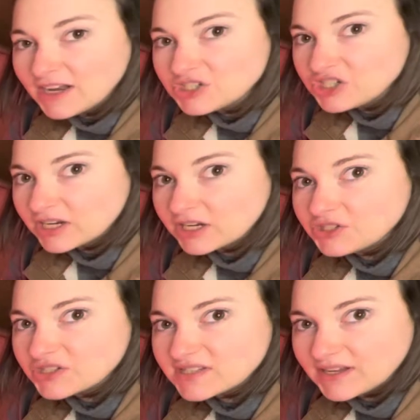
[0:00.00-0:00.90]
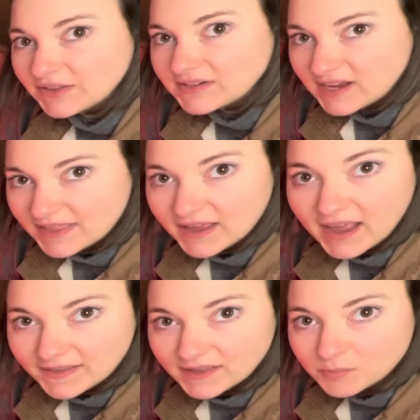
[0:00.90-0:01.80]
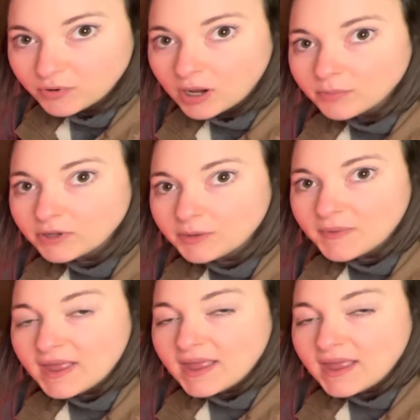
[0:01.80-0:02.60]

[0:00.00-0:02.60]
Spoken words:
a chick just the other day that had that problem,